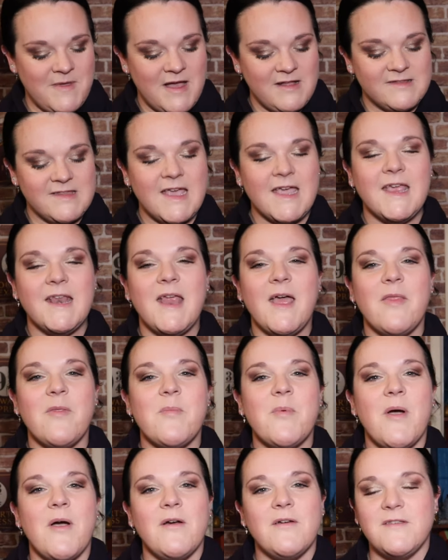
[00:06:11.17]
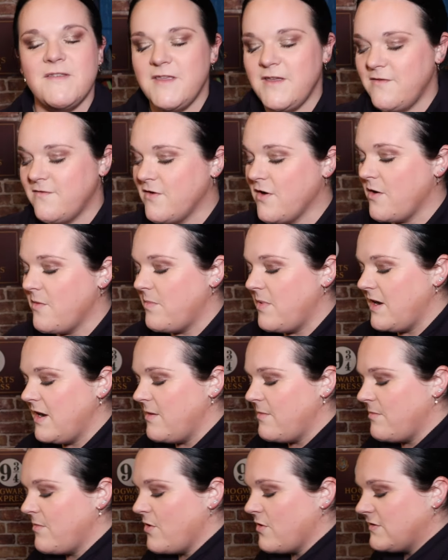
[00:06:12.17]
I'll take it out the box so you've got a
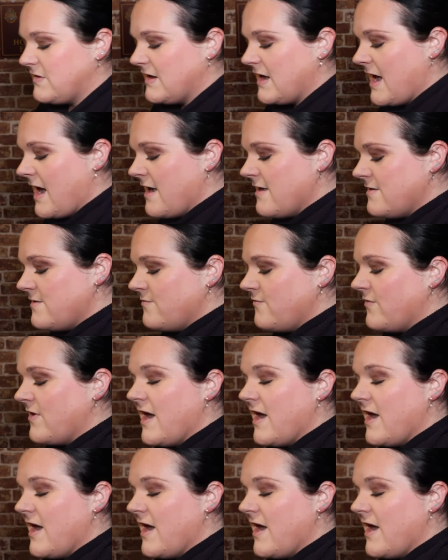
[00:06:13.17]
minute more to guess and